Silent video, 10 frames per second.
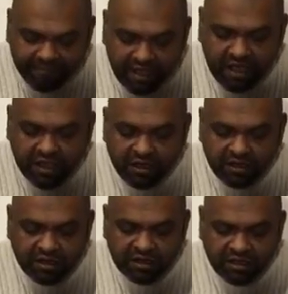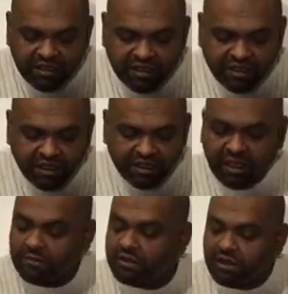So anyway, I'm picking up
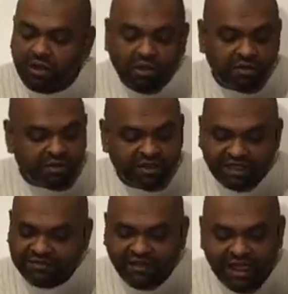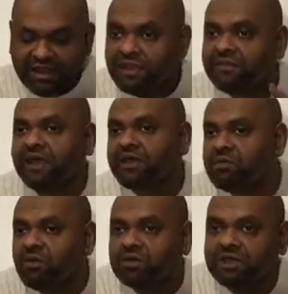too much of your time. That's fine. Thank
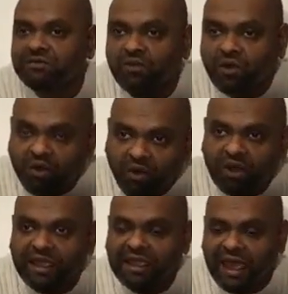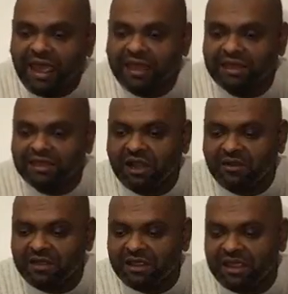you, Modin, for calling, and
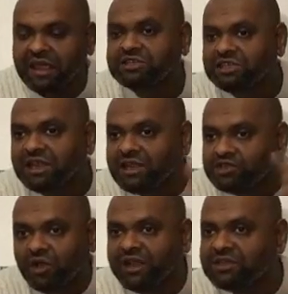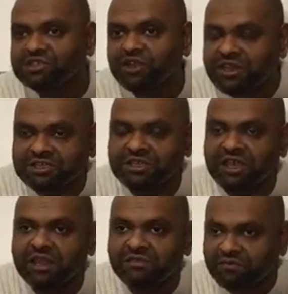inshallah, join us
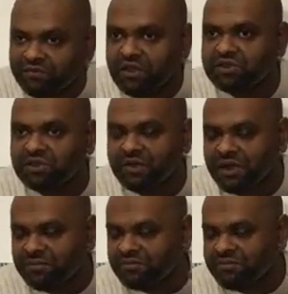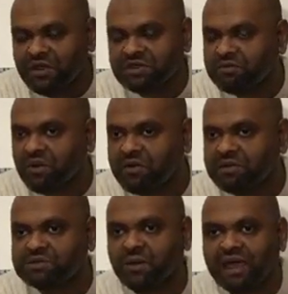in future
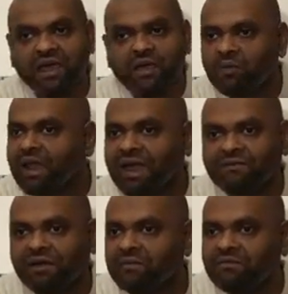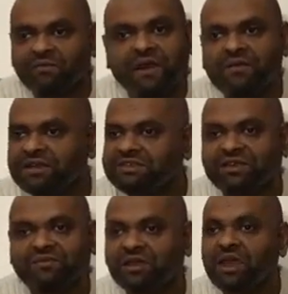programs where we'll have various
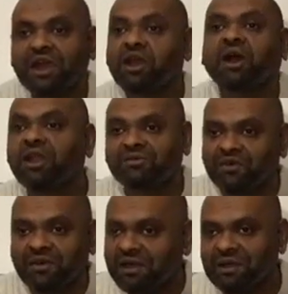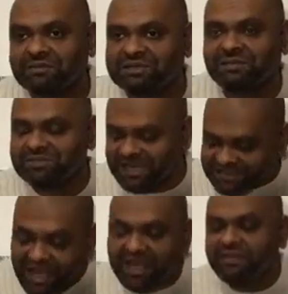different colourful
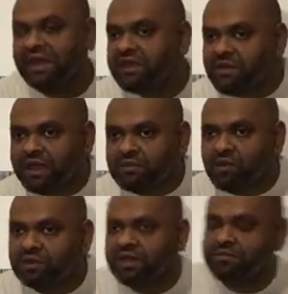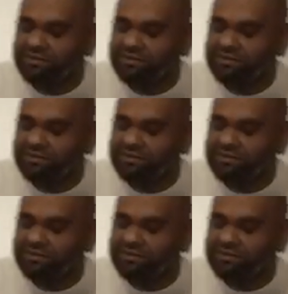subjects. Thank you again, Modin.